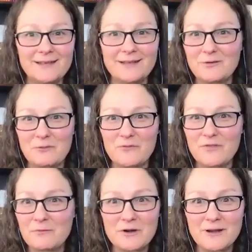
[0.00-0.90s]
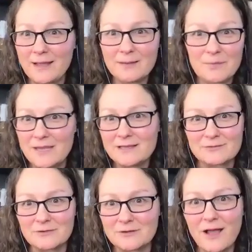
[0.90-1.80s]
then we're not at
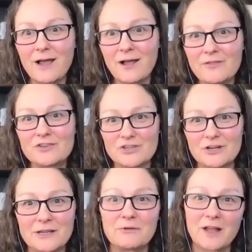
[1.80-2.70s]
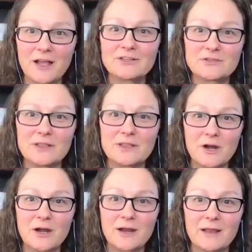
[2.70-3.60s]
peace. We're not on the journey. We're not doing
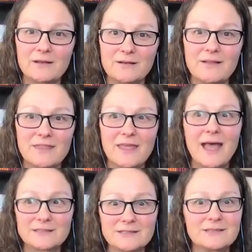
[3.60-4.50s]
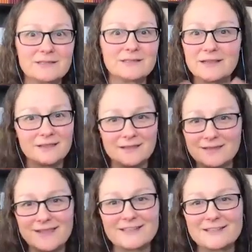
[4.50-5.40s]
the work. And that's
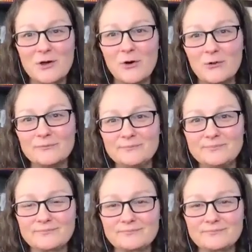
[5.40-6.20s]
the goal.